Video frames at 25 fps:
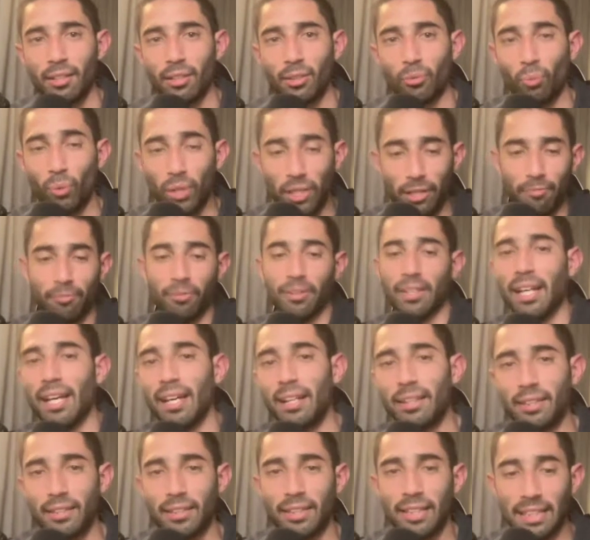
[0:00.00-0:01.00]
We've
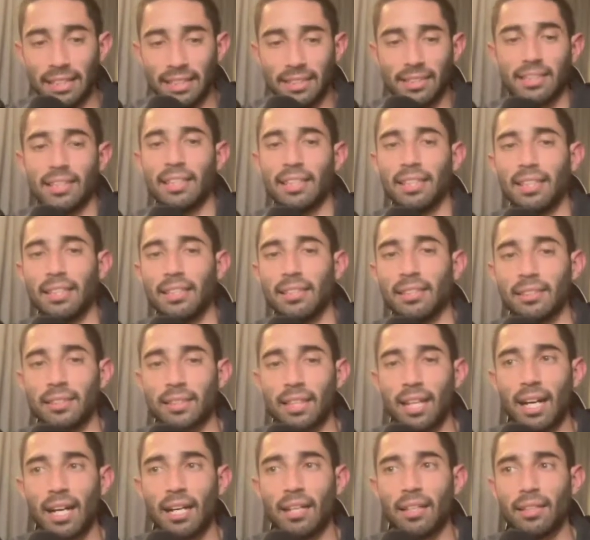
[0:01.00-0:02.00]
let these things
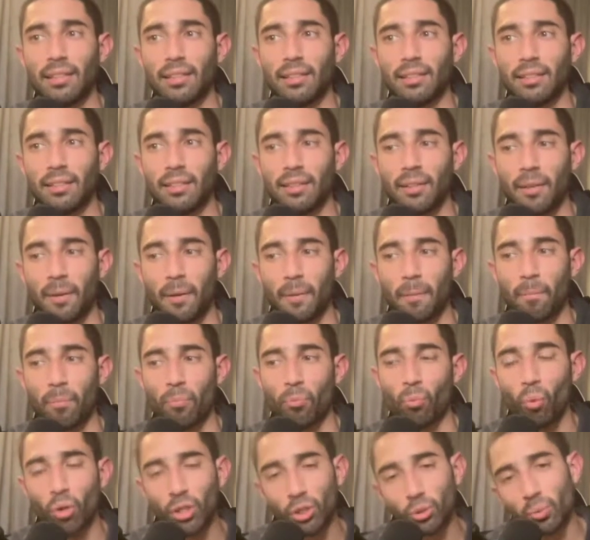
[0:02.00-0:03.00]
kind of,
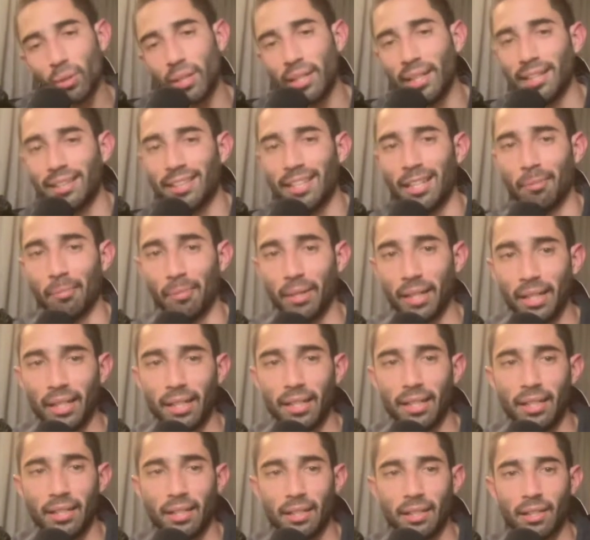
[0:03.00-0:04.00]
once we let them
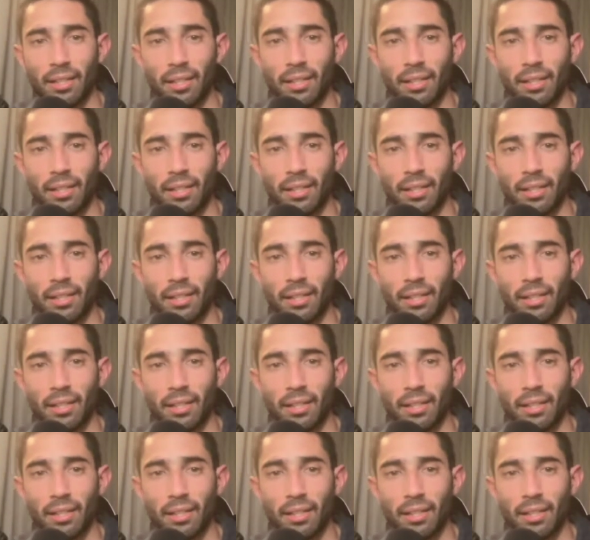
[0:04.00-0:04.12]
in